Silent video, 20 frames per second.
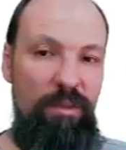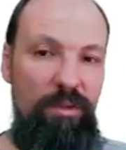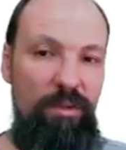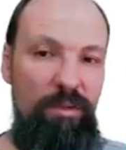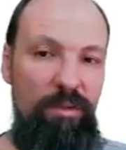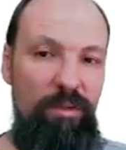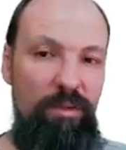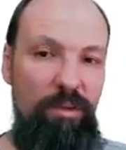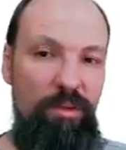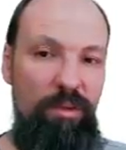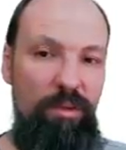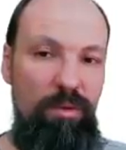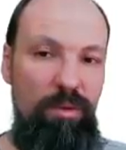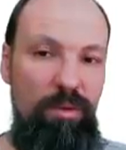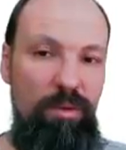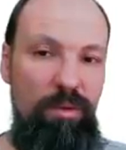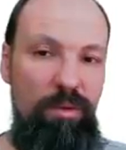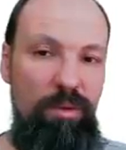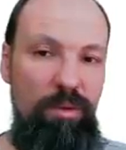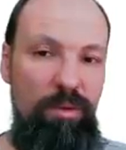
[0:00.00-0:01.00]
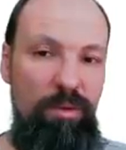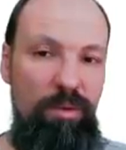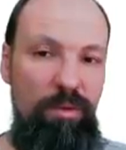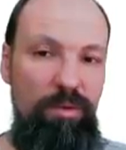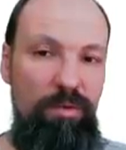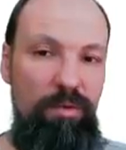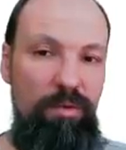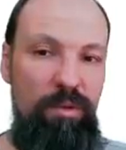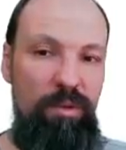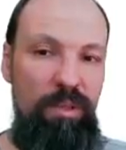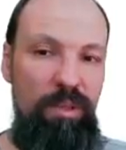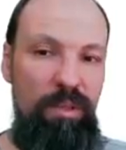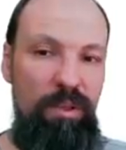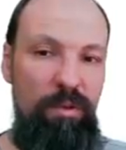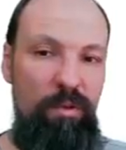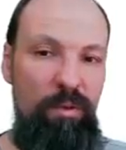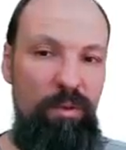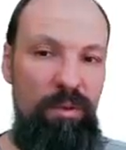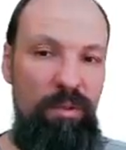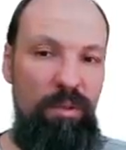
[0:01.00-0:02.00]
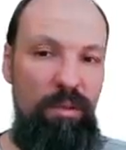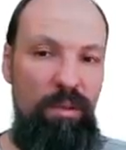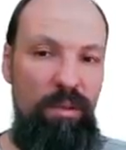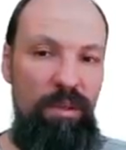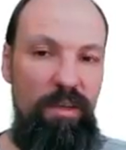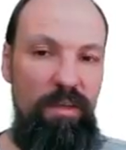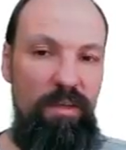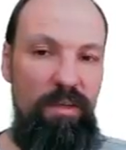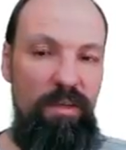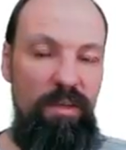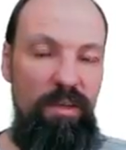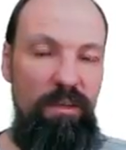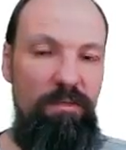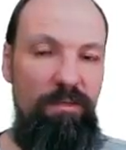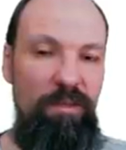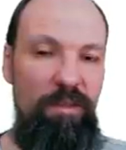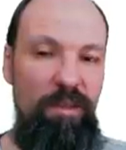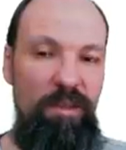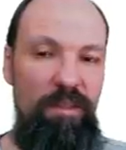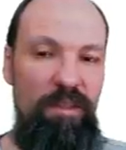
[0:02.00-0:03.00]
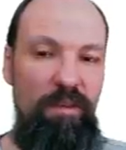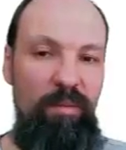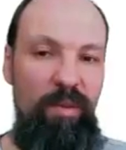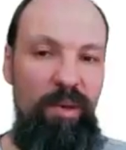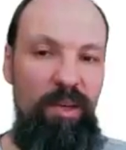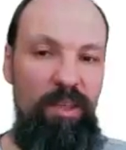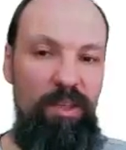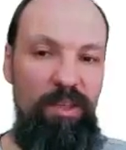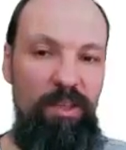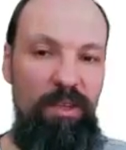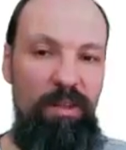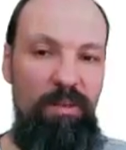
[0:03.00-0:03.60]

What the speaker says: to learn to deal with this infinite summation.